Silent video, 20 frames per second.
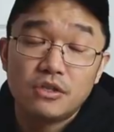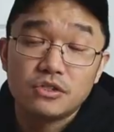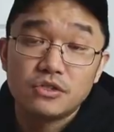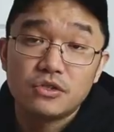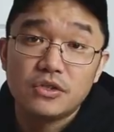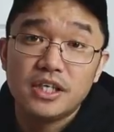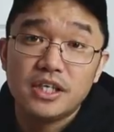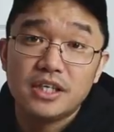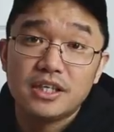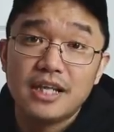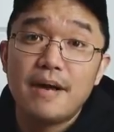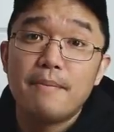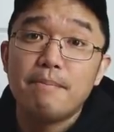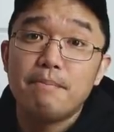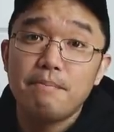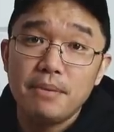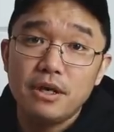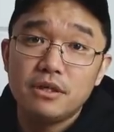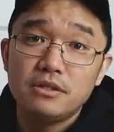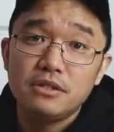and also hitting
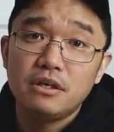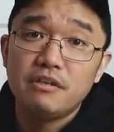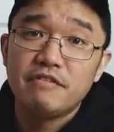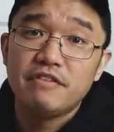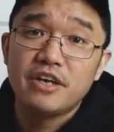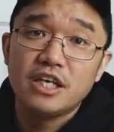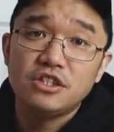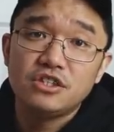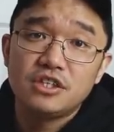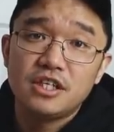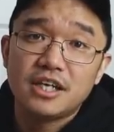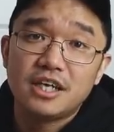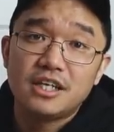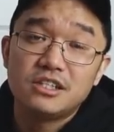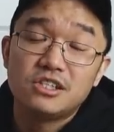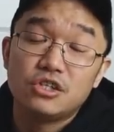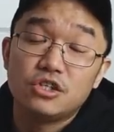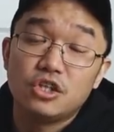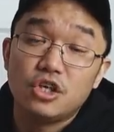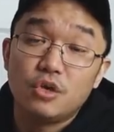that bell notification
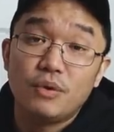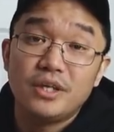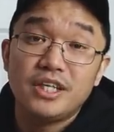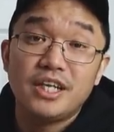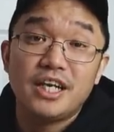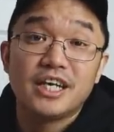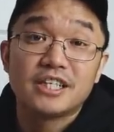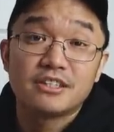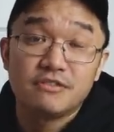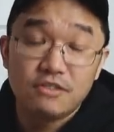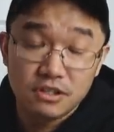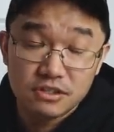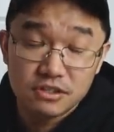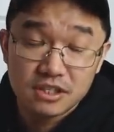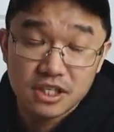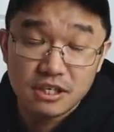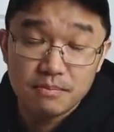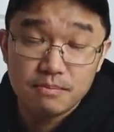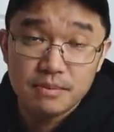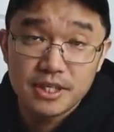icon so you know when the next video
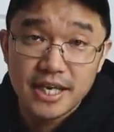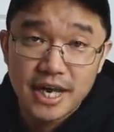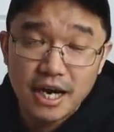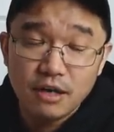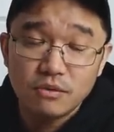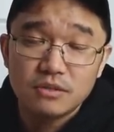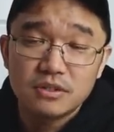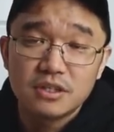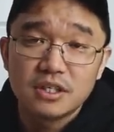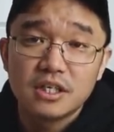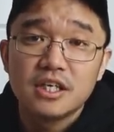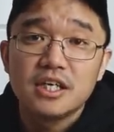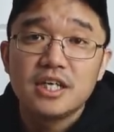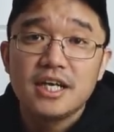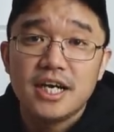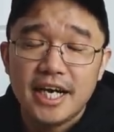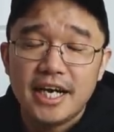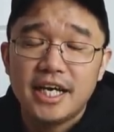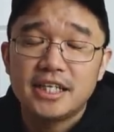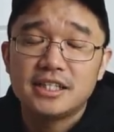is going to be out.
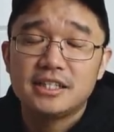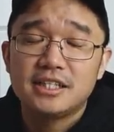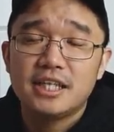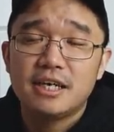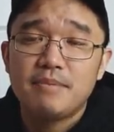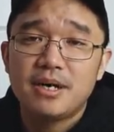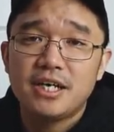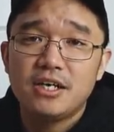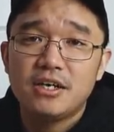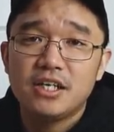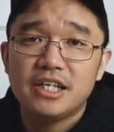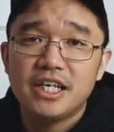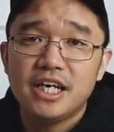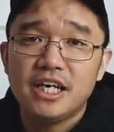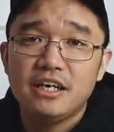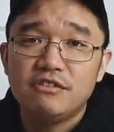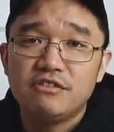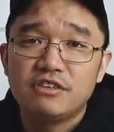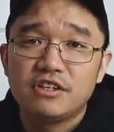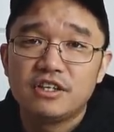And as I say in my nerd
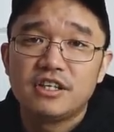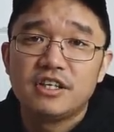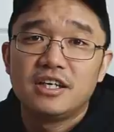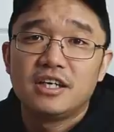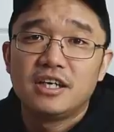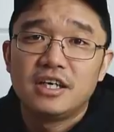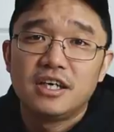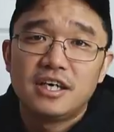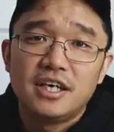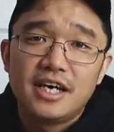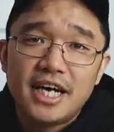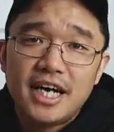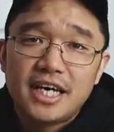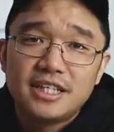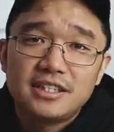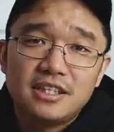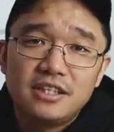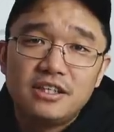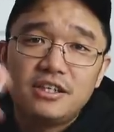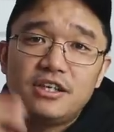cave,
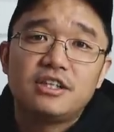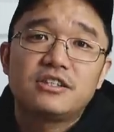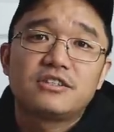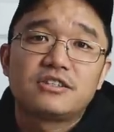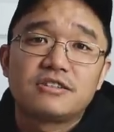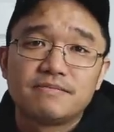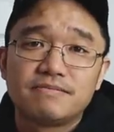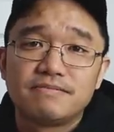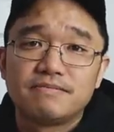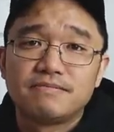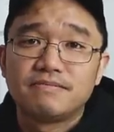hack till it hurts.